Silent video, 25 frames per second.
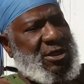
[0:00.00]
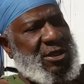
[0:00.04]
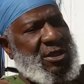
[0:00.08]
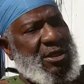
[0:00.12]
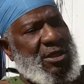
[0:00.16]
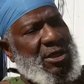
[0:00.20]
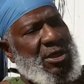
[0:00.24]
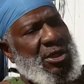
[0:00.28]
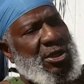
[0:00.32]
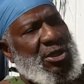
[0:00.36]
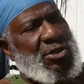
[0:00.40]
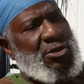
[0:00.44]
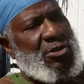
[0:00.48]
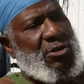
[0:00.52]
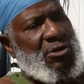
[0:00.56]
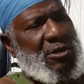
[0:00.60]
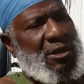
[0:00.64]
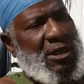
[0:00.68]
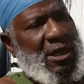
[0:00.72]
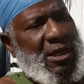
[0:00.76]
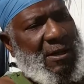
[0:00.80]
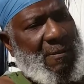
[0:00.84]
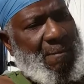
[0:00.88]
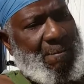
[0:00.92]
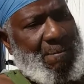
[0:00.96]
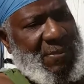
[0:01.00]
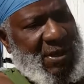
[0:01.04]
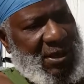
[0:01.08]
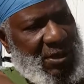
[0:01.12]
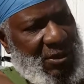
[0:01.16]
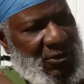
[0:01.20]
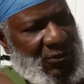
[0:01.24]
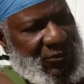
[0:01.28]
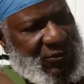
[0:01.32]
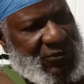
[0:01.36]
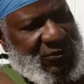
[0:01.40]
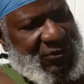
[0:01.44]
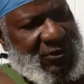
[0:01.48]
You learn how to
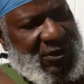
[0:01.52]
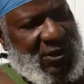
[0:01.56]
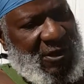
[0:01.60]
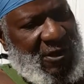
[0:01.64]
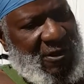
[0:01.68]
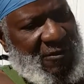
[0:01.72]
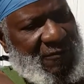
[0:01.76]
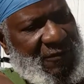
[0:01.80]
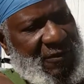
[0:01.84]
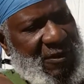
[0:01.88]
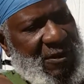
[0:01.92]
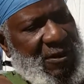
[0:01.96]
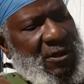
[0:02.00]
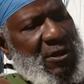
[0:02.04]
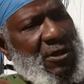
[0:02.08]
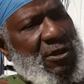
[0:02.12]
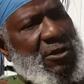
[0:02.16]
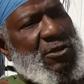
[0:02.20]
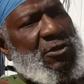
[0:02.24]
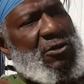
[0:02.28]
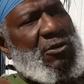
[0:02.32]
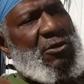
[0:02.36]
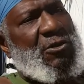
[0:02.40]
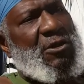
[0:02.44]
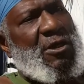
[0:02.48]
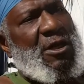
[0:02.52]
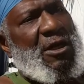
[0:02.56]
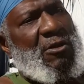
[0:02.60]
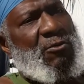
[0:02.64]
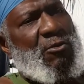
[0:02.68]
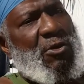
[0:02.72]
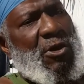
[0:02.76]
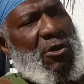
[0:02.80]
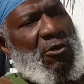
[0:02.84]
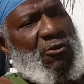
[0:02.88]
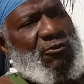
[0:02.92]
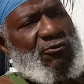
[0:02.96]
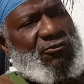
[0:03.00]
build stuff. You learn how to
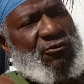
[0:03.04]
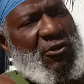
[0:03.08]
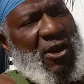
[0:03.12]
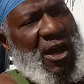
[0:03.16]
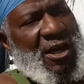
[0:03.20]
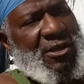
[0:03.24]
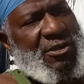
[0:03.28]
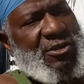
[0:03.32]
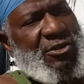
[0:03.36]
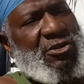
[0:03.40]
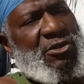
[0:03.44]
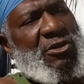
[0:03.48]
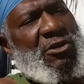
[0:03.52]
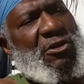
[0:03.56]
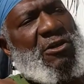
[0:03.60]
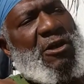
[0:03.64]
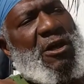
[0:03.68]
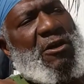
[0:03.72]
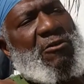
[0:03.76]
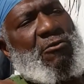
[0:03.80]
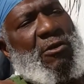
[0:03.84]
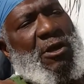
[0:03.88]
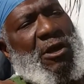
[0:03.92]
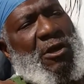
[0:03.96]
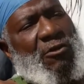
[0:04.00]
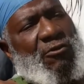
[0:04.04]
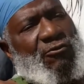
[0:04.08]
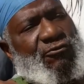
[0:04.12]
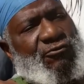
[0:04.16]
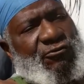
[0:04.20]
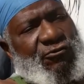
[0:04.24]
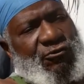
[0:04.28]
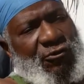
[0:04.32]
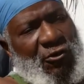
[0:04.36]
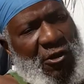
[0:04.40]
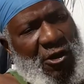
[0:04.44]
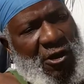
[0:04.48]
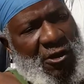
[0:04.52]
work on tractors. You learn how to work
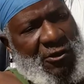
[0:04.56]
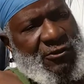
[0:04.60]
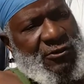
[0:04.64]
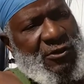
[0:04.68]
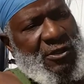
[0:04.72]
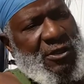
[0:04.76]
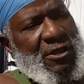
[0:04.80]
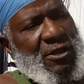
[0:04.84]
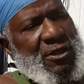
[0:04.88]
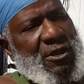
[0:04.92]
on trucks.